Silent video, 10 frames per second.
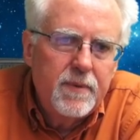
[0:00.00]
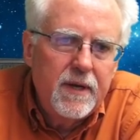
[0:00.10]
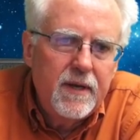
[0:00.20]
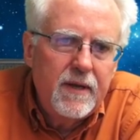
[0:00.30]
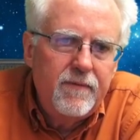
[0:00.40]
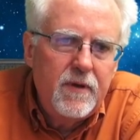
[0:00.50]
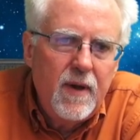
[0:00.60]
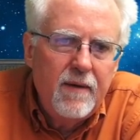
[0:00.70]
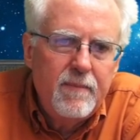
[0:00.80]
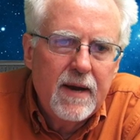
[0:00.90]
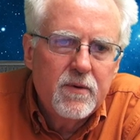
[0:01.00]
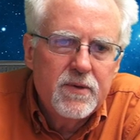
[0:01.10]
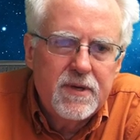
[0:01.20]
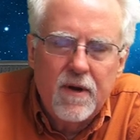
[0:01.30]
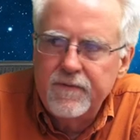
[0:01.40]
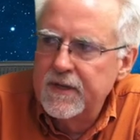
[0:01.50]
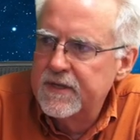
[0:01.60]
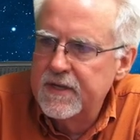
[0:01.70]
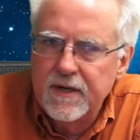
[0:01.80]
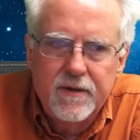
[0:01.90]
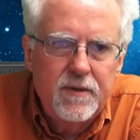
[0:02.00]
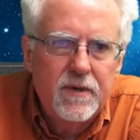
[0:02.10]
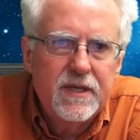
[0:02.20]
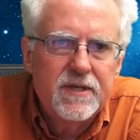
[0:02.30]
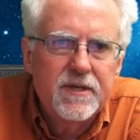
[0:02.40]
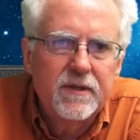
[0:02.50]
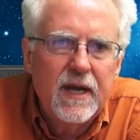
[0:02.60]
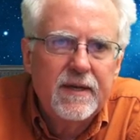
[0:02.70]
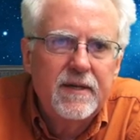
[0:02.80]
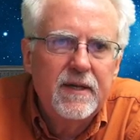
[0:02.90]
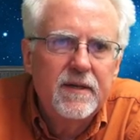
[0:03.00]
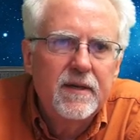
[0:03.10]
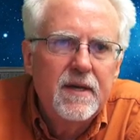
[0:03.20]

but if you have Microsoft Excel, you can select it.